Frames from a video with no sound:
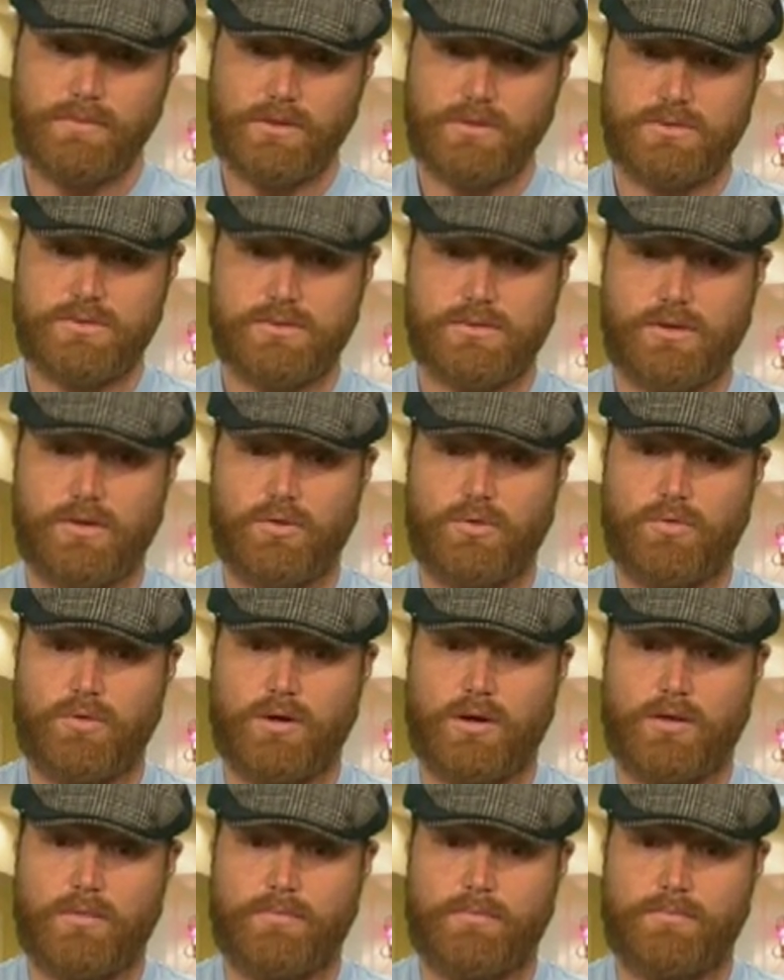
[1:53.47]

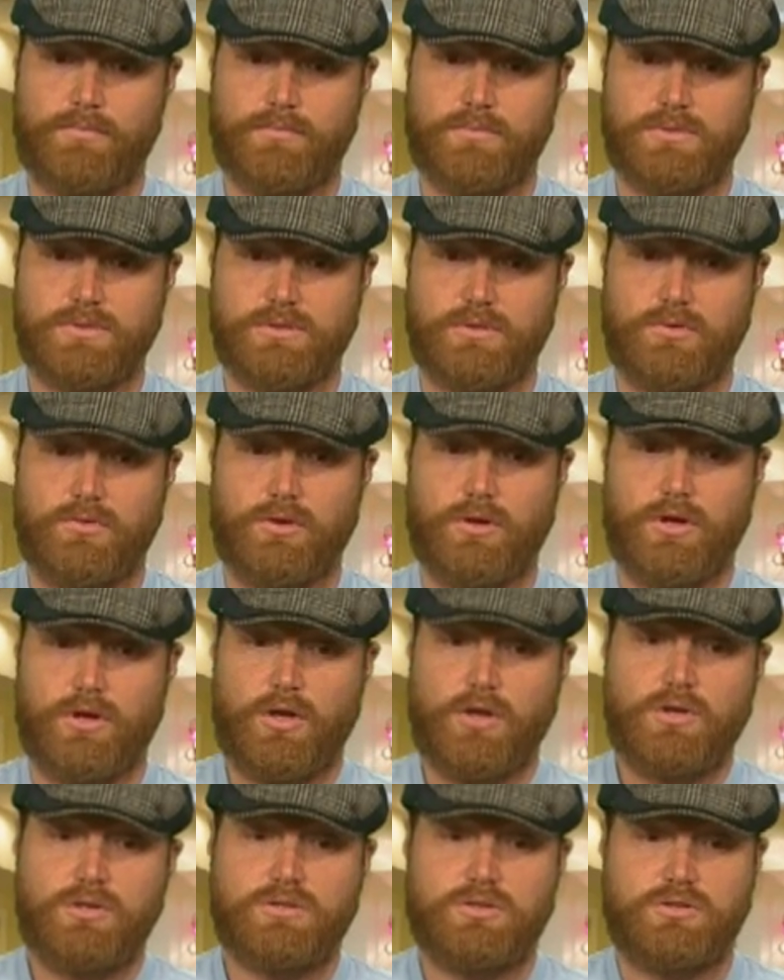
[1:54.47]
So
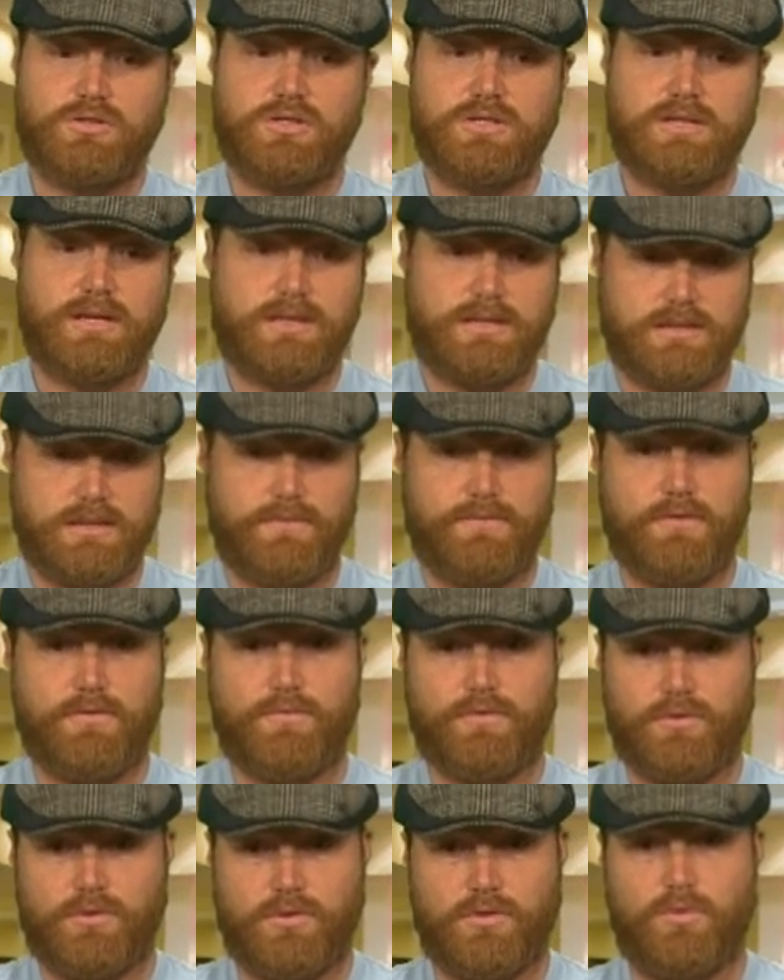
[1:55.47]
she's got to suffer
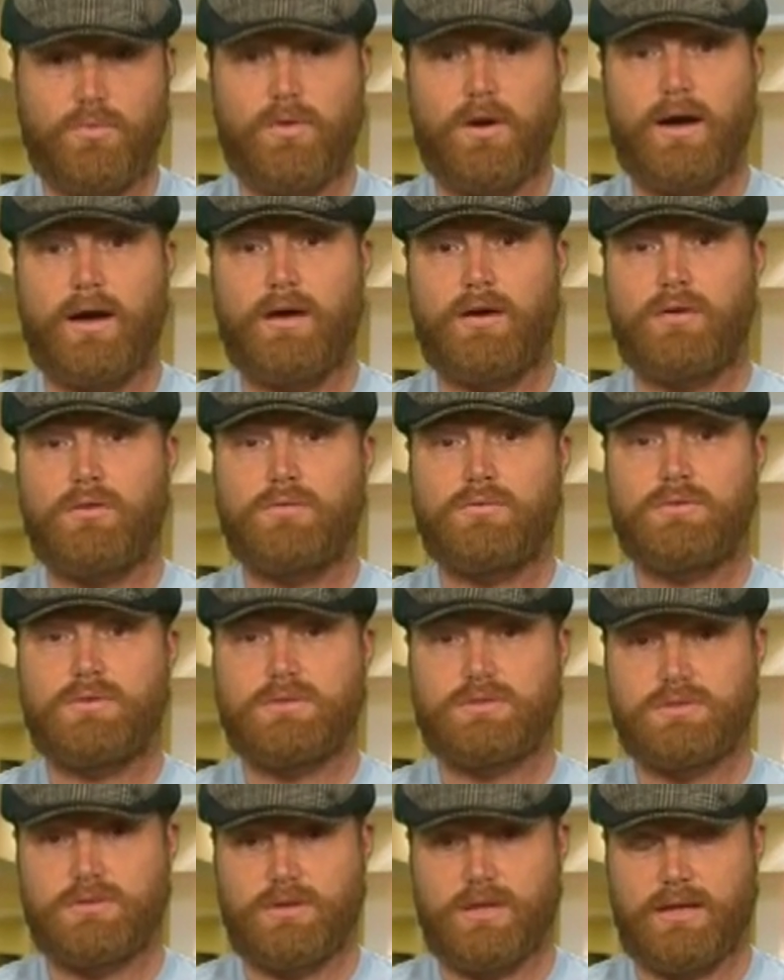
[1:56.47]
for a little while
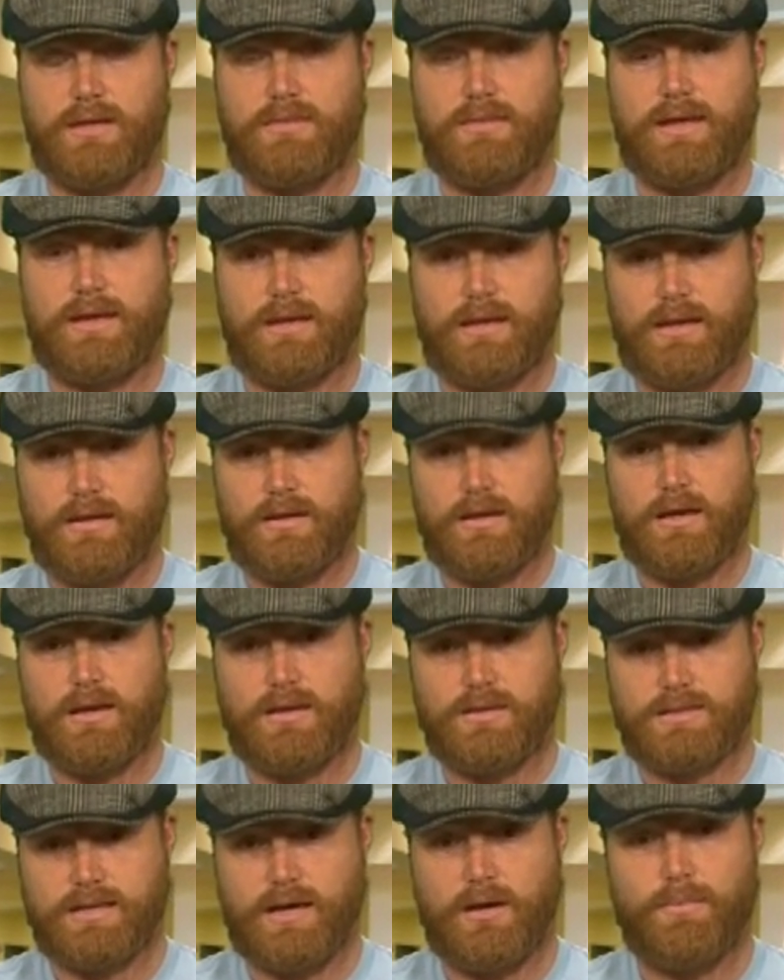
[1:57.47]
so that they can
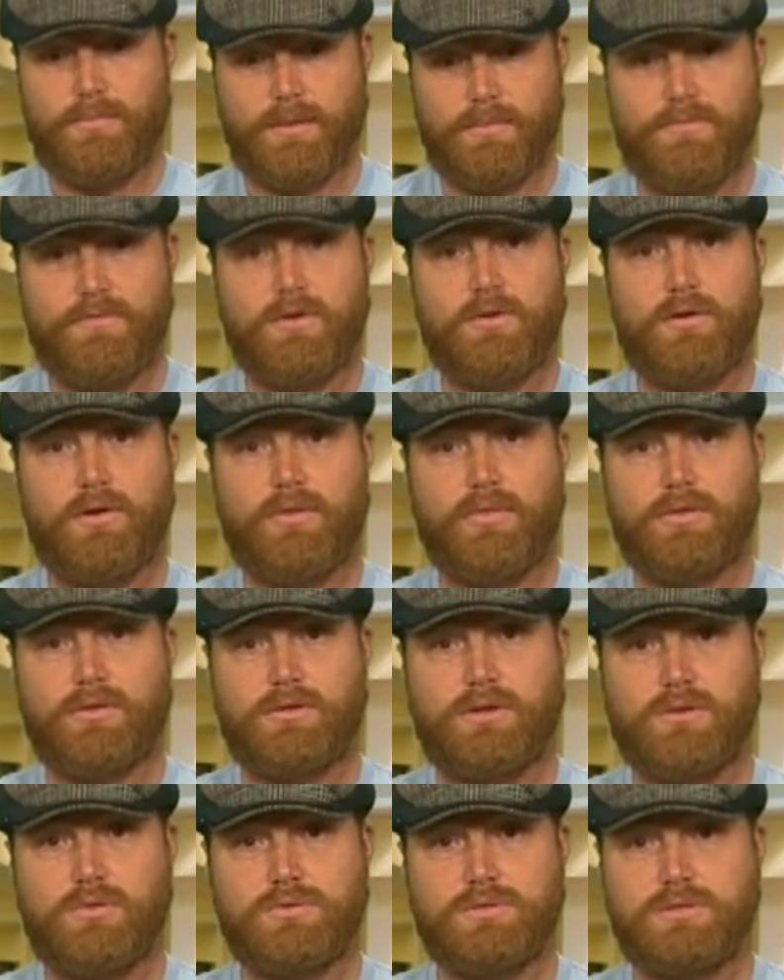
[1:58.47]
to help them figure out the
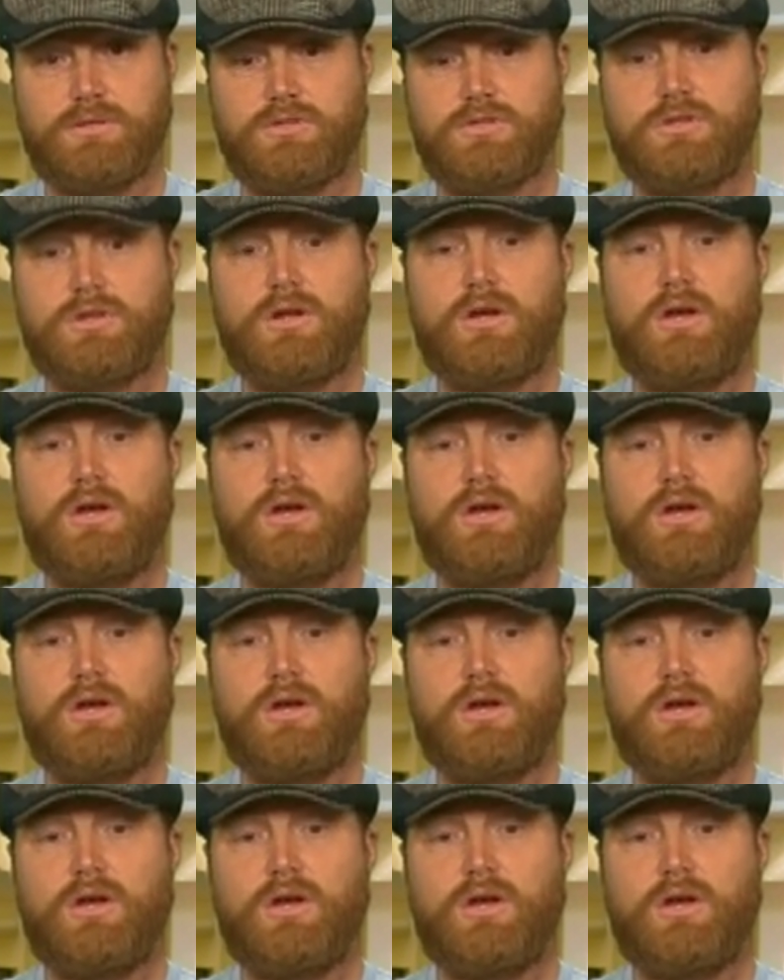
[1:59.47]
dosage